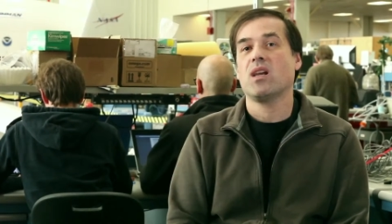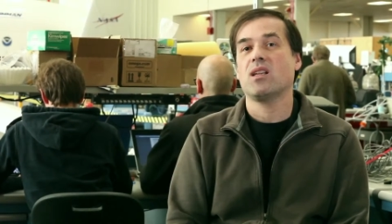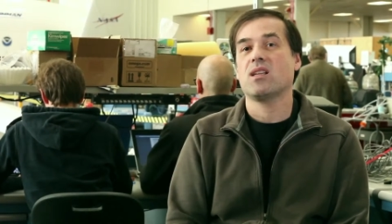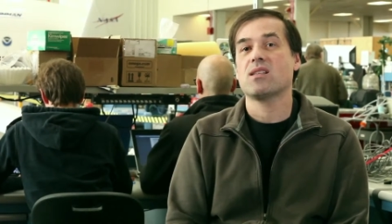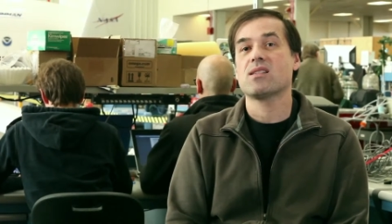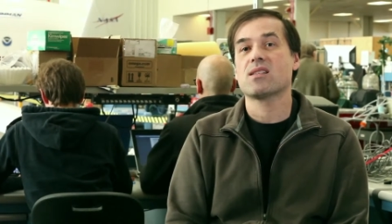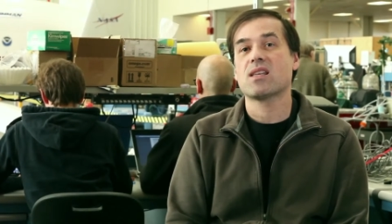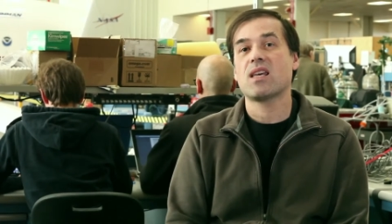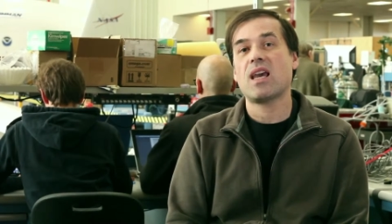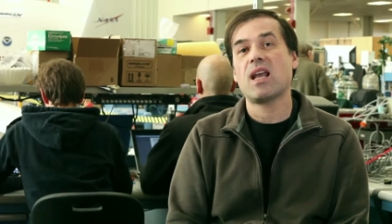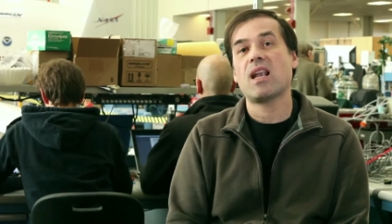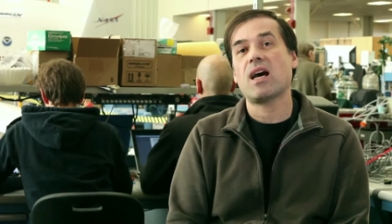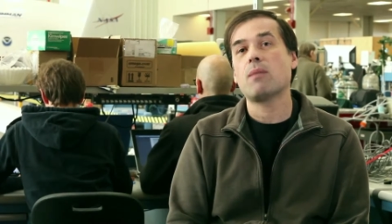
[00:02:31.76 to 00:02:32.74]
and then
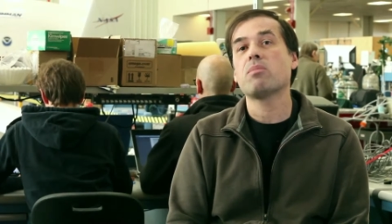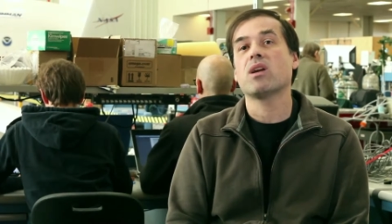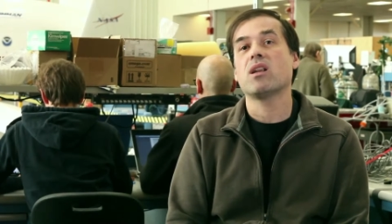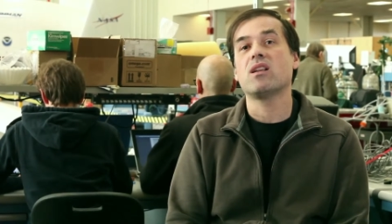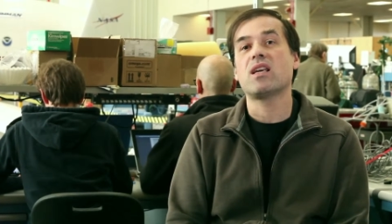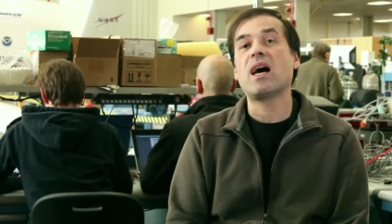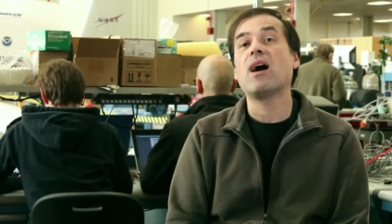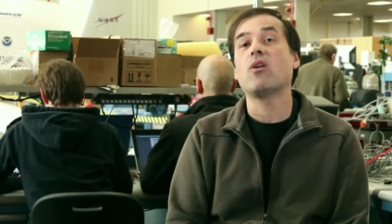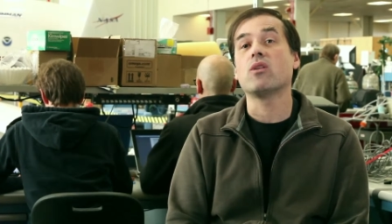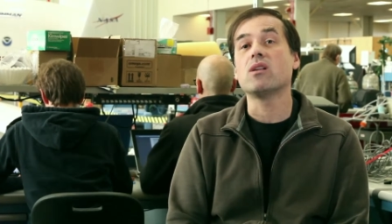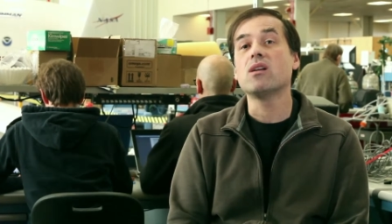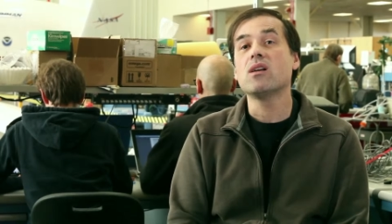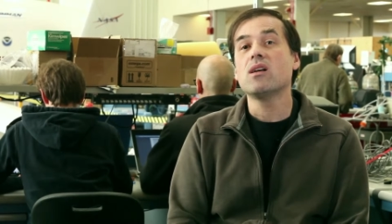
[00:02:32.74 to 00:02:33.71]
scan up and
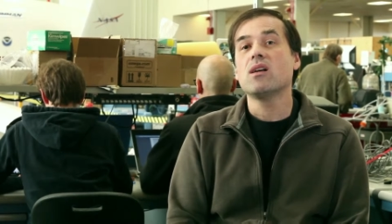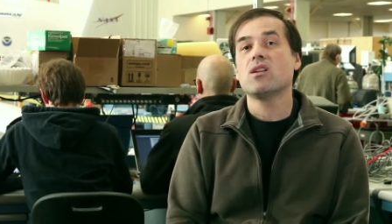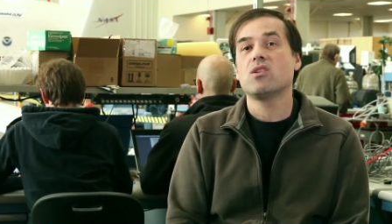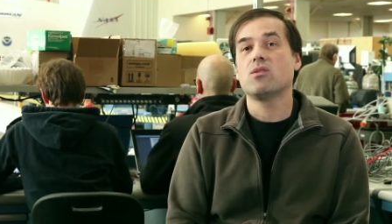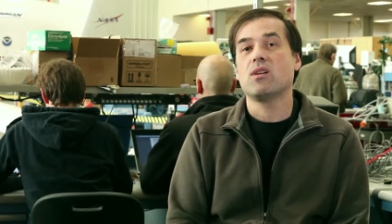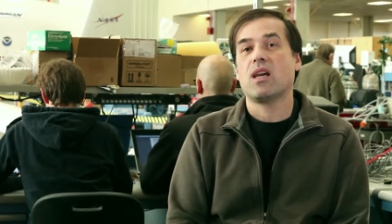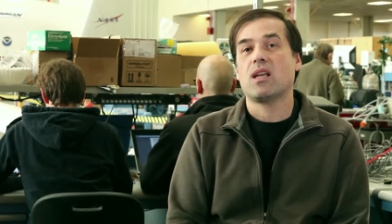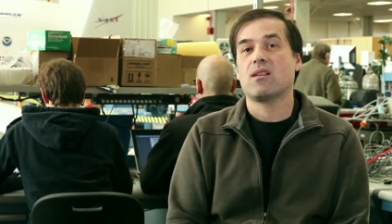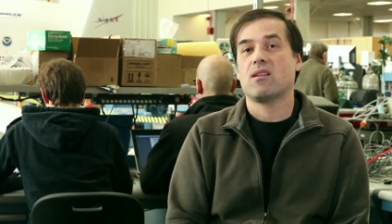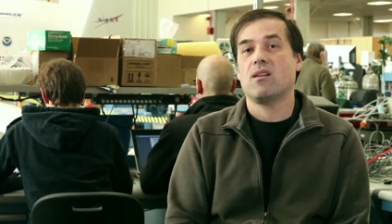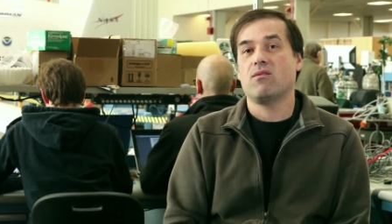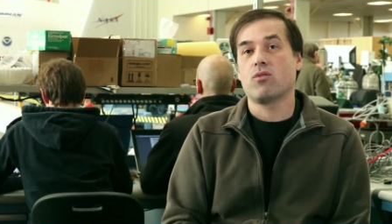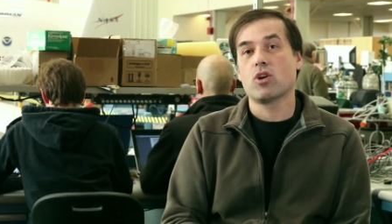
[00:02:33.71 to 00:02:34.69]
down to get
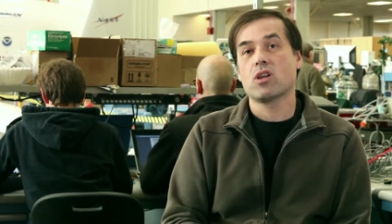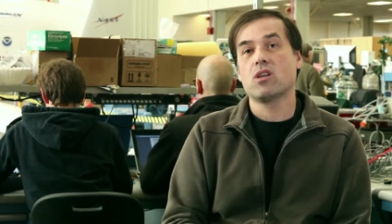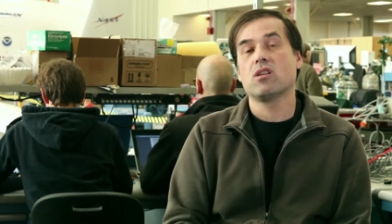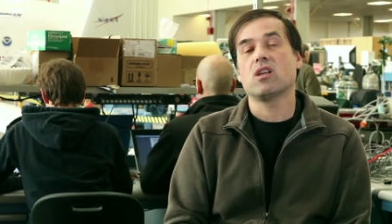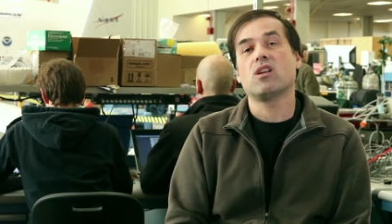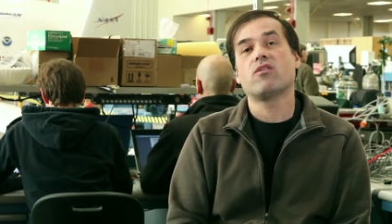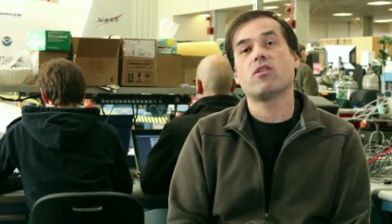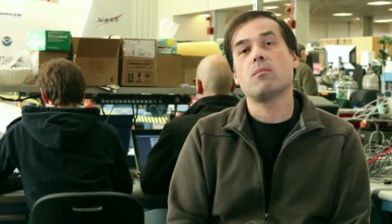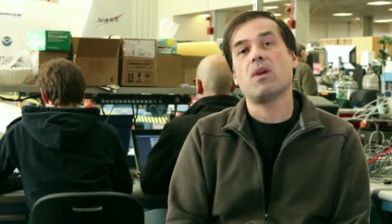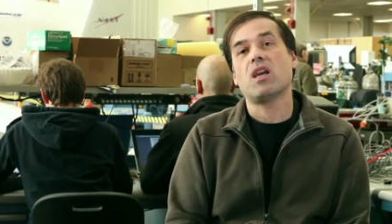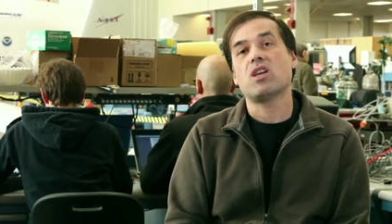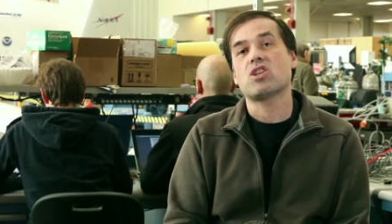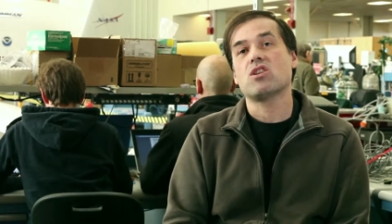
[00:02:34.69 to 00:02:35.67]
vertical
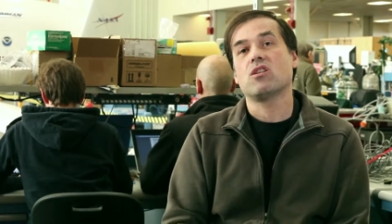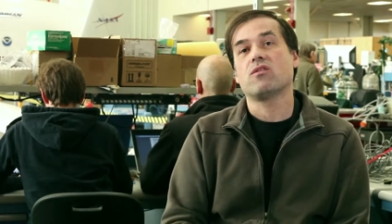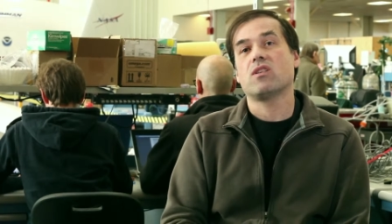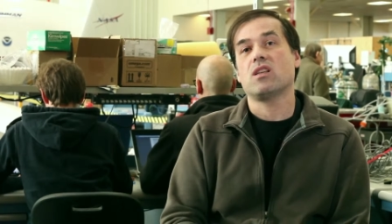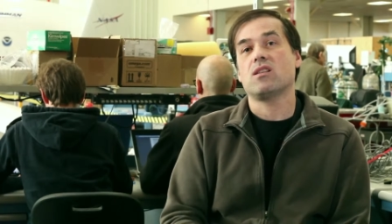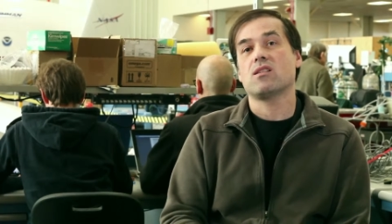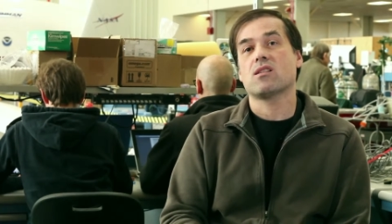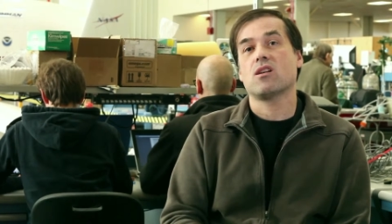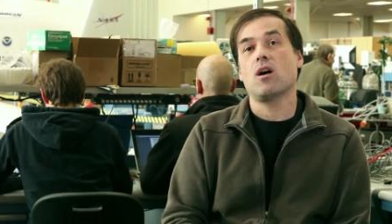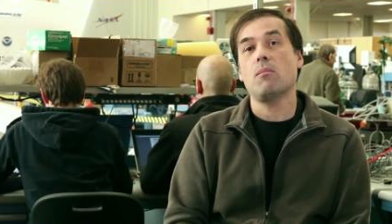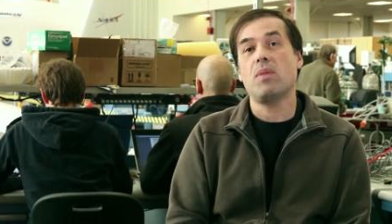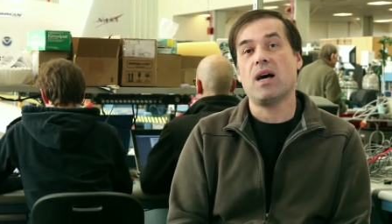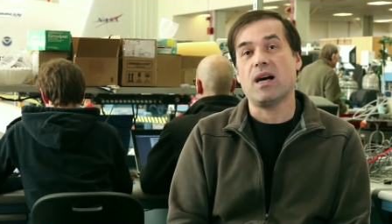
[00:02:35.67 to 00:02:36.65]
information of these
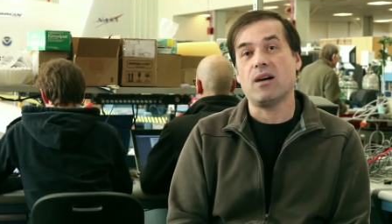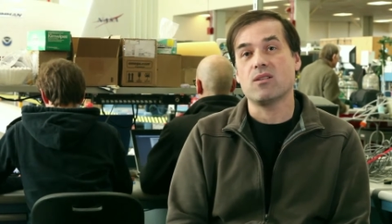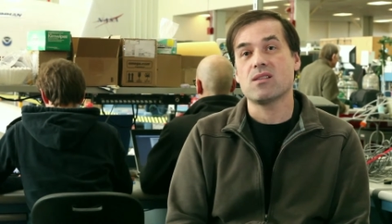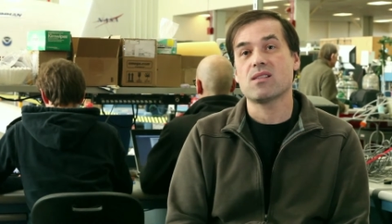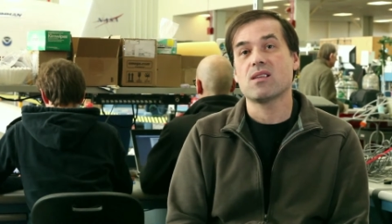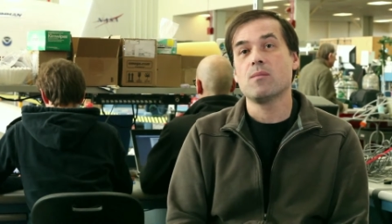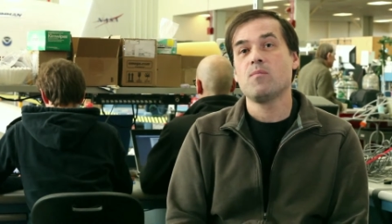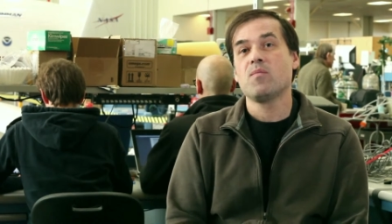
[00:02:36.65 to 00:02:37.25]
compounds.